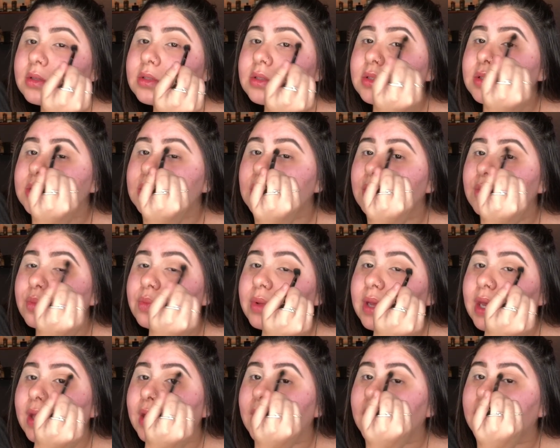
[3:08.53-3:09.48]
Just go
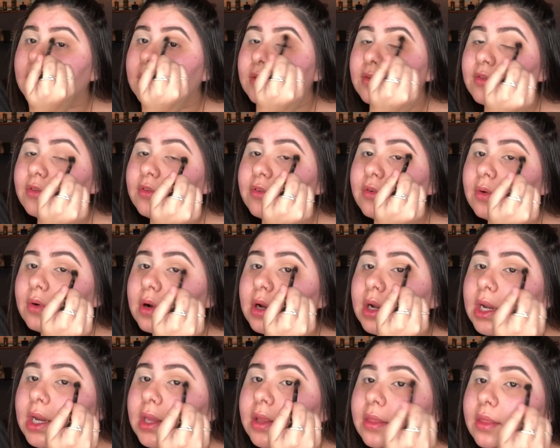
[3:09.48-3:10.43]
back and
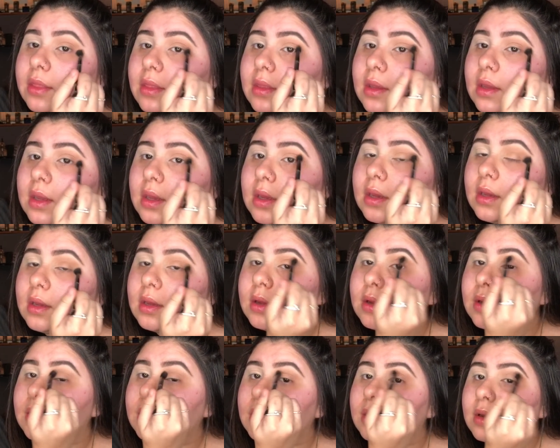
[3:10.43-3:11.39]
forth
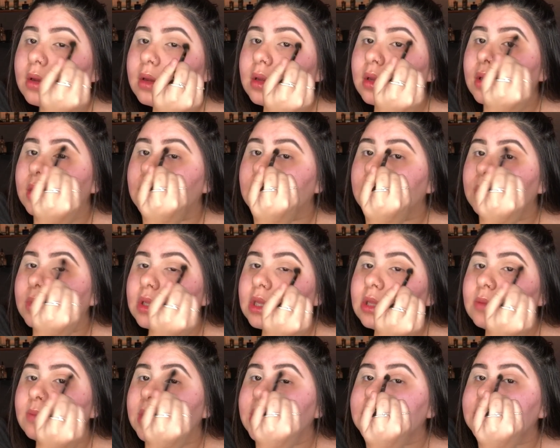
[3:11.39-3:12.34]
and
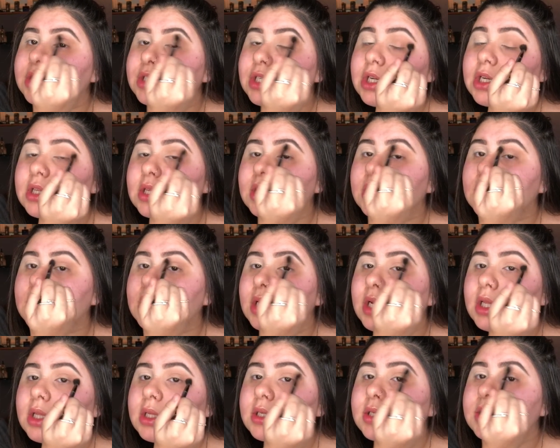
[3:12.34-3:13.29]
really make sure that the
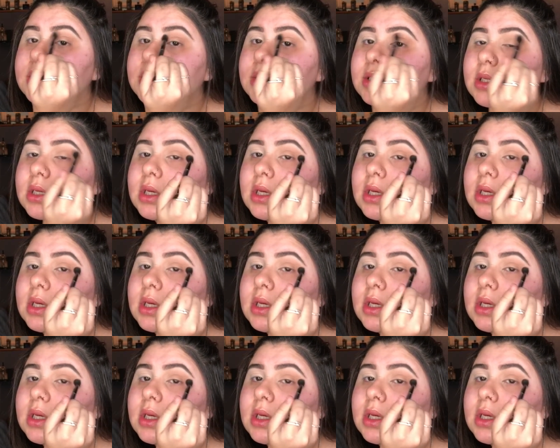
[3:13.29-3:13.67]
colors,